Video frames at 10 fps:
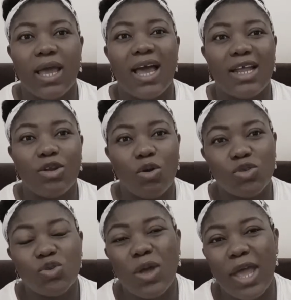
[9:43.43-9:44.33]
And
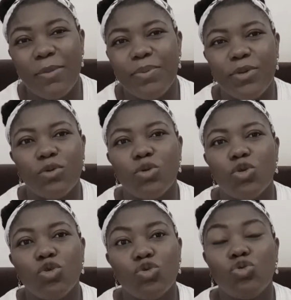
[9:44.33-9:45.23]
also help you
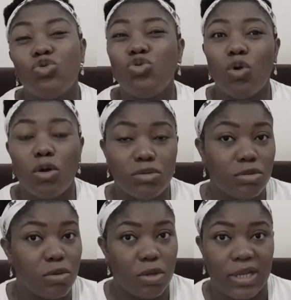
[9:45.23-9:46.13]
to do
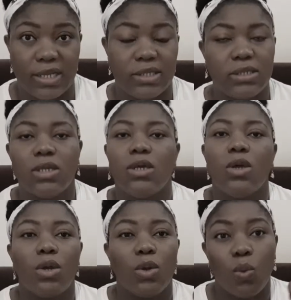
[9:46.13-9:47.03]
unto others
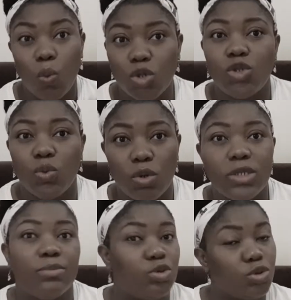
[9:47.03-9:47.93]
what you
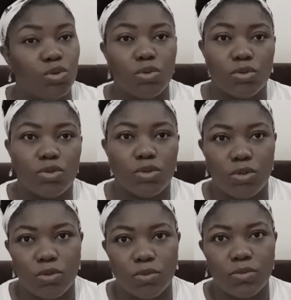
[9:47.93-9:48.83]
want them to do unto
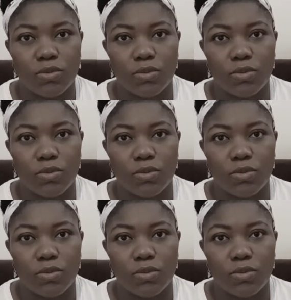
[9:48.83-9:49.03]
you.